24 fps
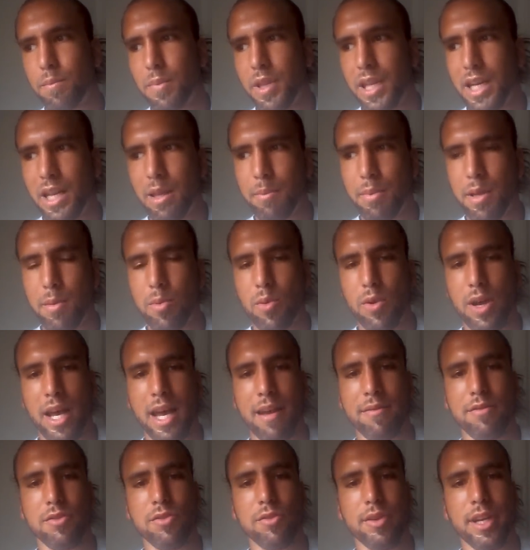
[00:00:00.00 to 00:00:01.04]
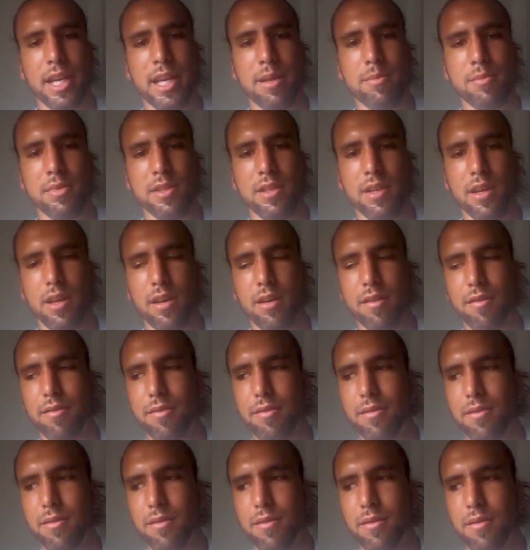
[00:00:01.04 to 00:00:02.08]
plenty of people have dreams
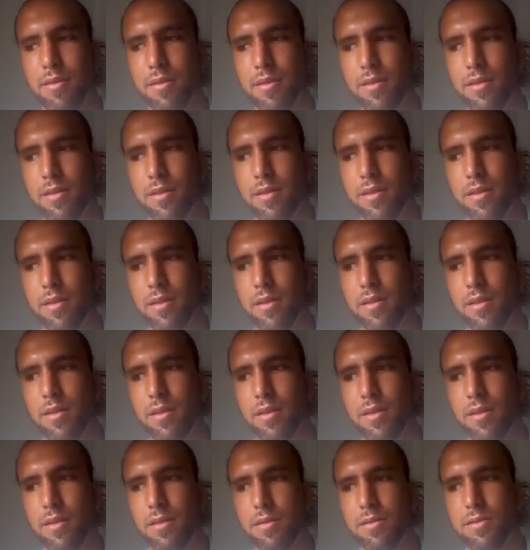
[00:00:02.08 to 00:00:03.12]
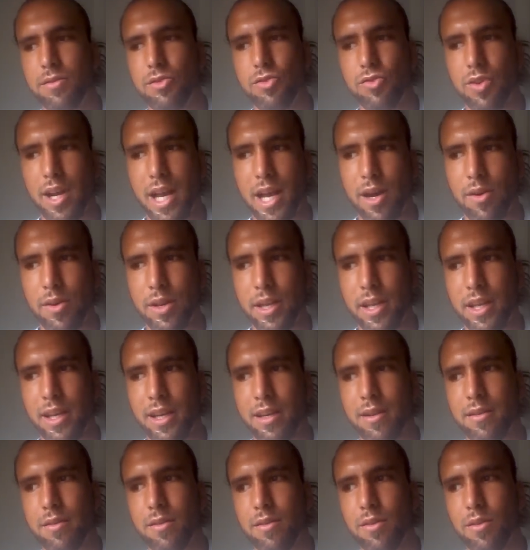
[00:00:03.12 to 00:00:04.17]
of
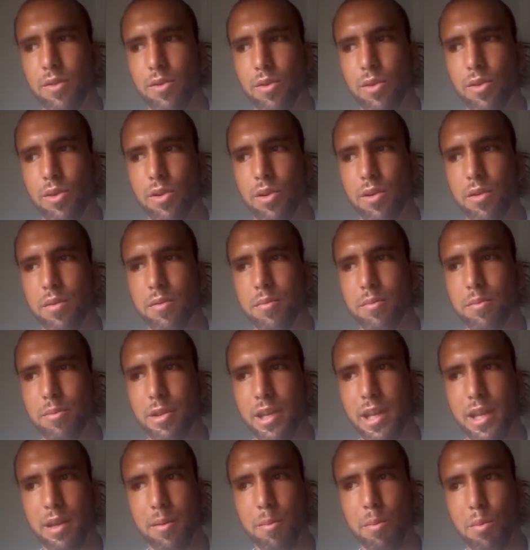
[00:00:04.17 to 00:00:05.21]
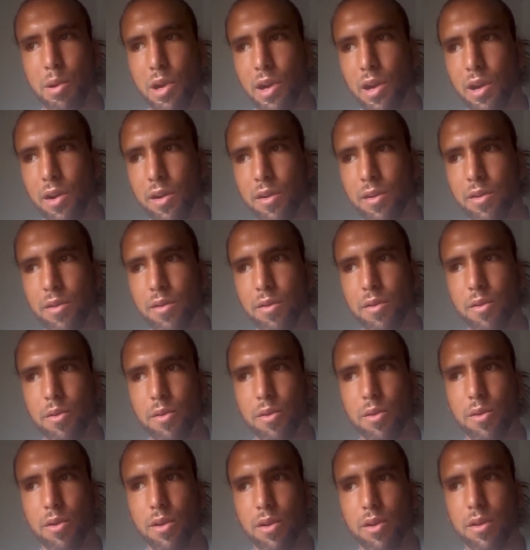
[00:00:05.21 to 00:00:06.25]
drowning or being burnt
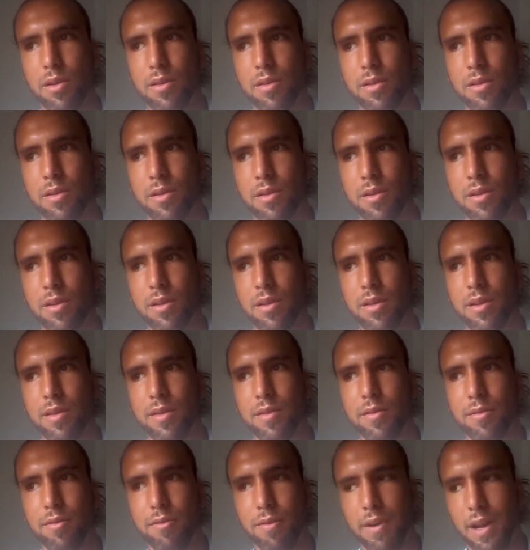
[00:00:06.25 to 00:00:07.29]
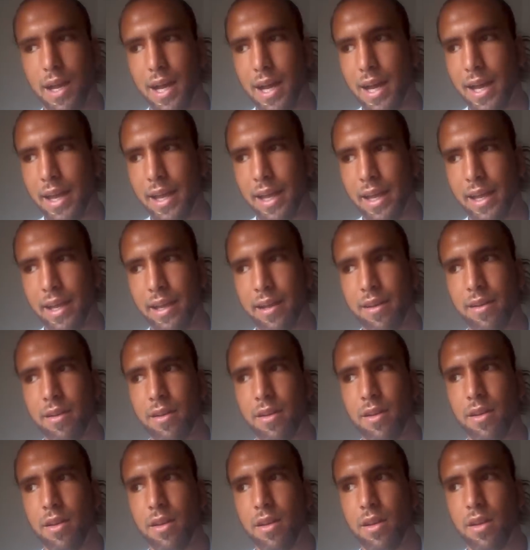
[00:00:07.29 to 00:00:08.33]
or flying.
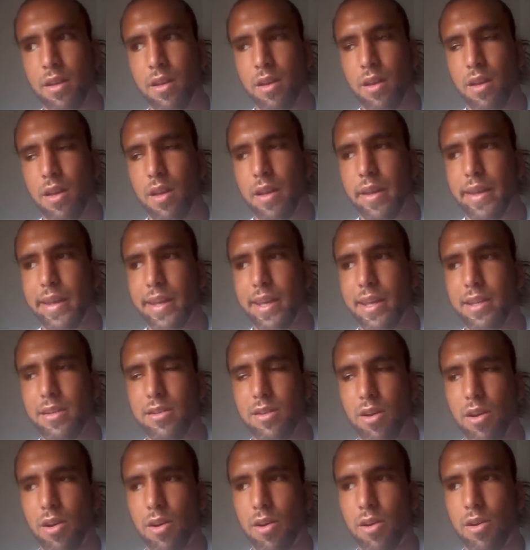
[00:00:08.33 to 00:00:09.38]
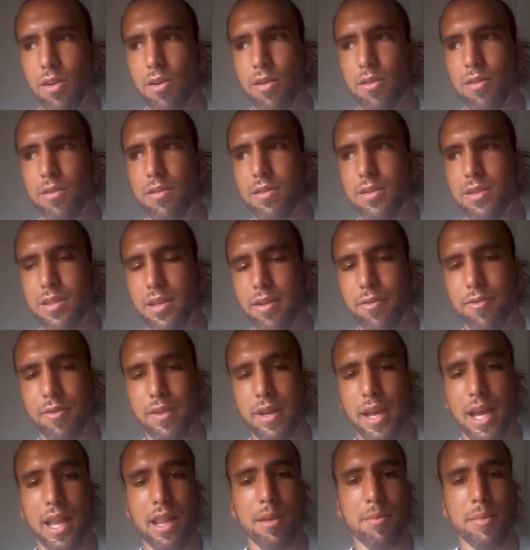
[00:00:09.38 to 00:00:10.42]
It's all
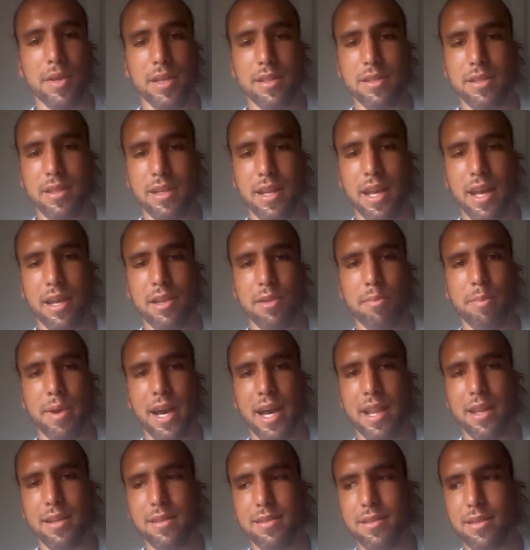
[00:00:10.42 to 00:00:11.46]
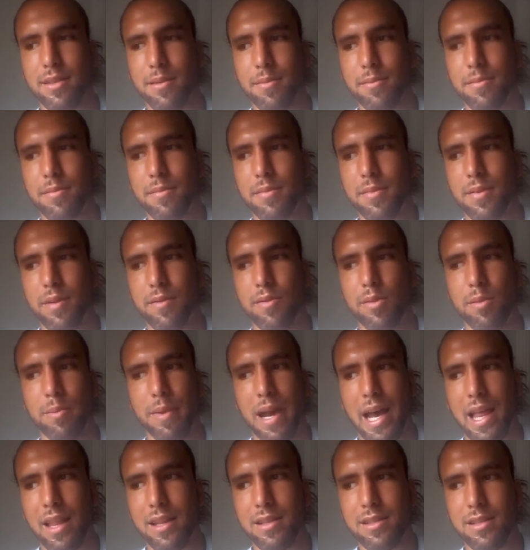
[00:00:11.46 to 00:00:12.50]
different elements and how you balance them. If you're
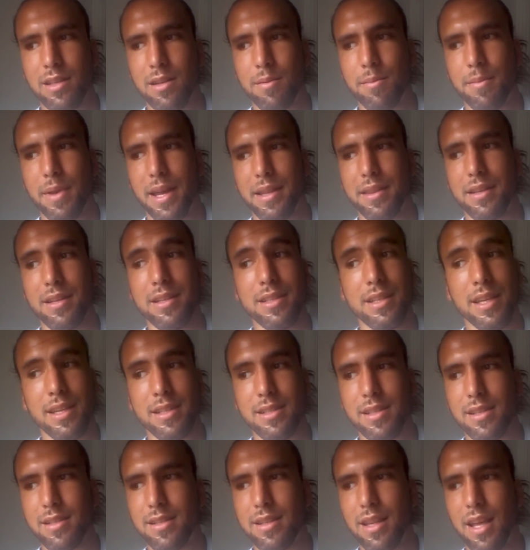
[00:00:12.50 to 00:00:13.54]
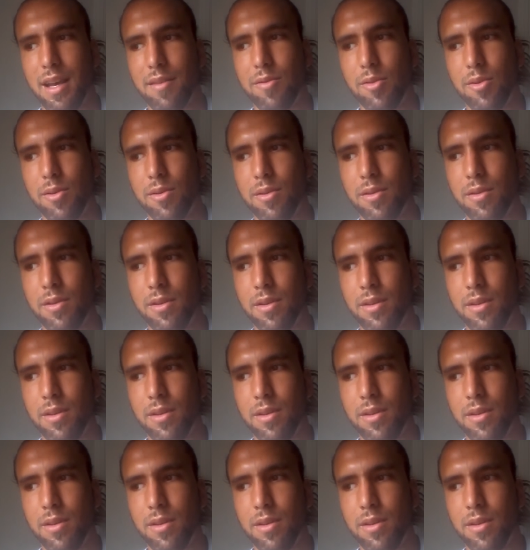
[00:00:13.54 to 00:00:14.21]
balancing them at the densest level,